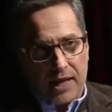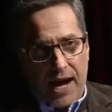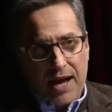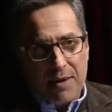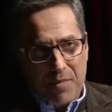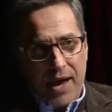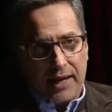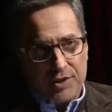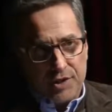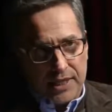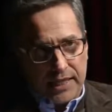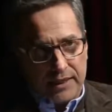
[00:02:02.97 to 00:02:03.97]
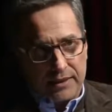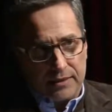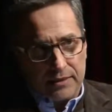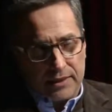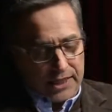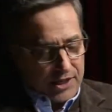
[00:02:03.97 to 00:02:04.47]
Time magazine
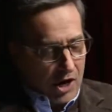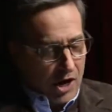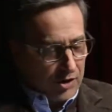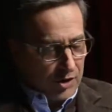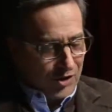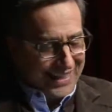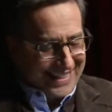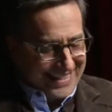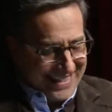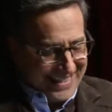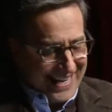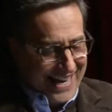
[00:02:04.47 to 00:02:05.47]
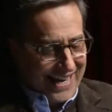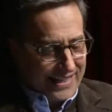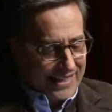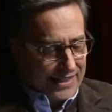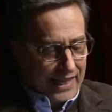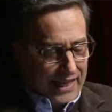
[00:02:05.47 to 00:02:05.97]
did an article and said
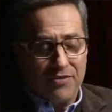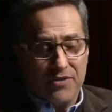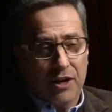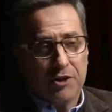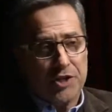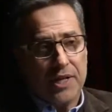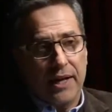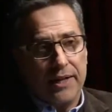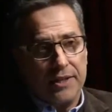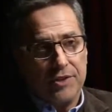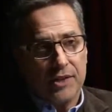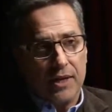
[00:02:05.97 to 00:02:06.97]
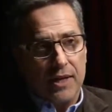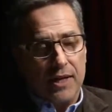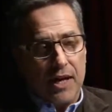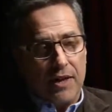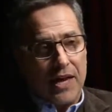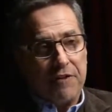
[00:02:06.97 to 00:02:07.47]
that in their studies,
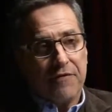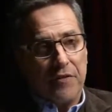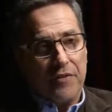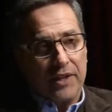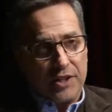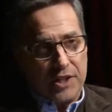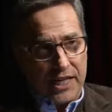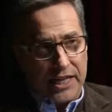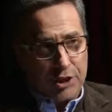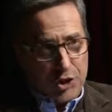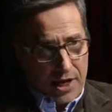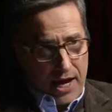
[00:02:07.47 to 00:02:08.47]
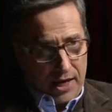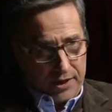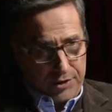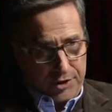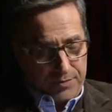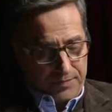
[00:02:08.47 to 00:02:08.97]
they found that Teen
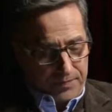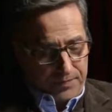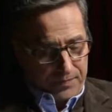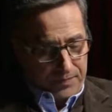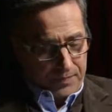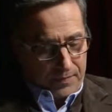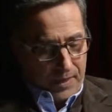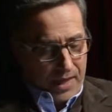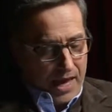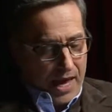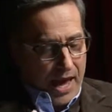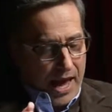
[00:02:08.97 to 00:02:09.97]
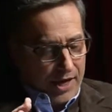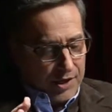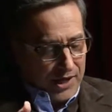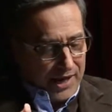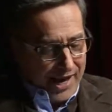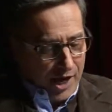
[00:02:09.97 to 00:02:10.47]
Challenge has
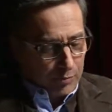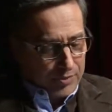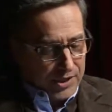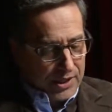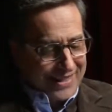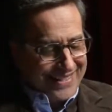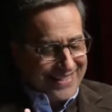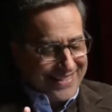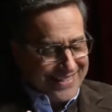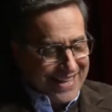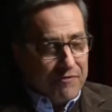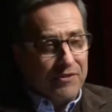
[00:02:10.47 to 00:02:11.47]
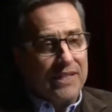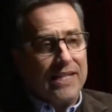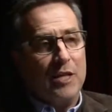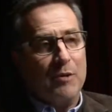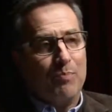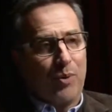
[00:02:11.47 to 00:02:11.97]
helped
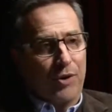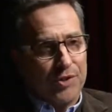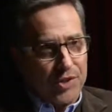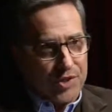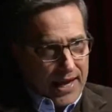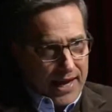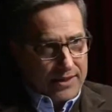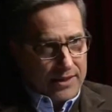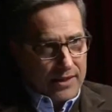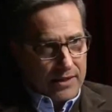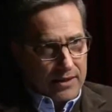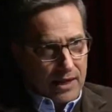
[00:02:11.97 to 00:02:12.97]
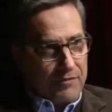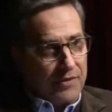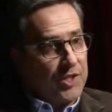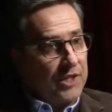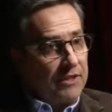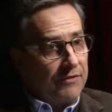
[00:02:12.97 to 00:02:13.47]
70% wow. of
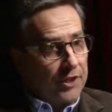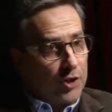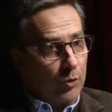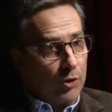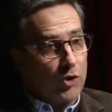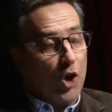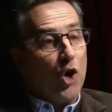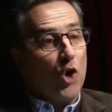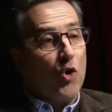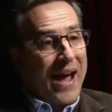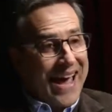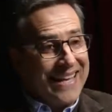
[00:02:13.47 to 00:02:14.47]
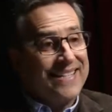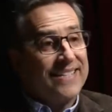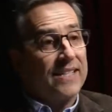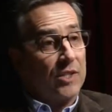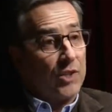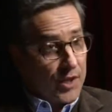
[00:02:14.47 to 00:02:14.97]
its individuals who had
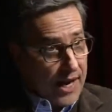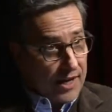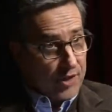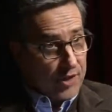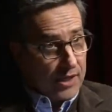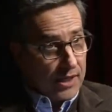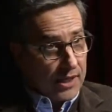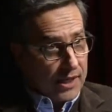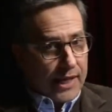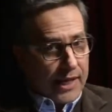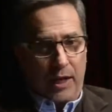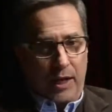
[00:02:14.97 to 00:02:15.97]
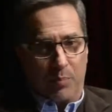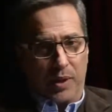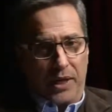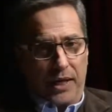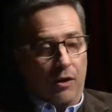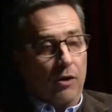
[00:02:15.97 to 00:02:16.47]
success in
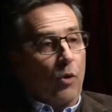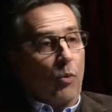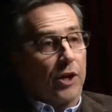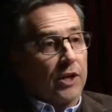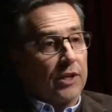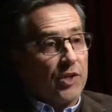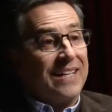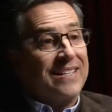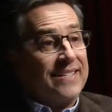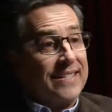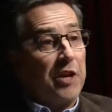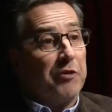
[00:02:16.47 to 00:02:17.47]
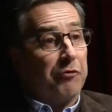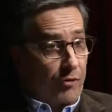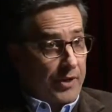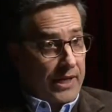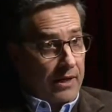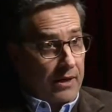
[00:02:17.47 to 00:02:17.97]
being, we're going to say, set
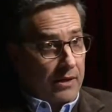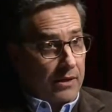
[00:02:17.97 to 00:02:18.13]
free